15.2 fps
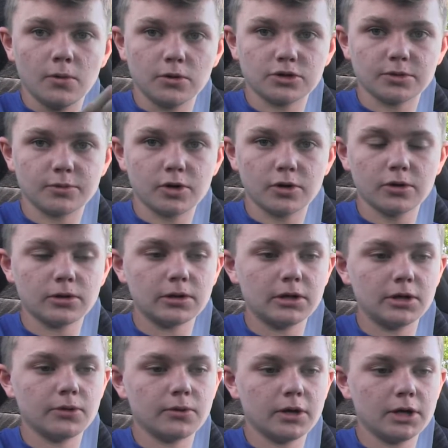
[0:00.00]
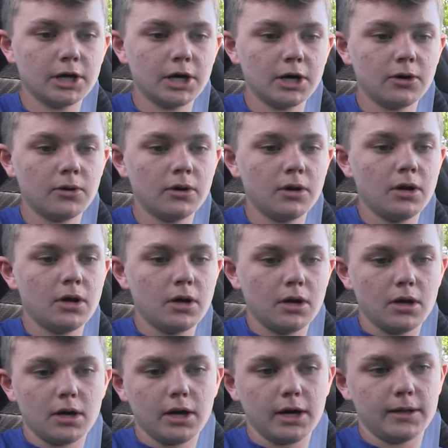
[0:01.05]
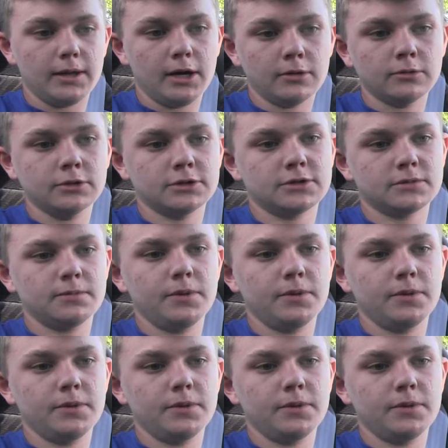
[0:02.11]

which I'm currently in right now, and that was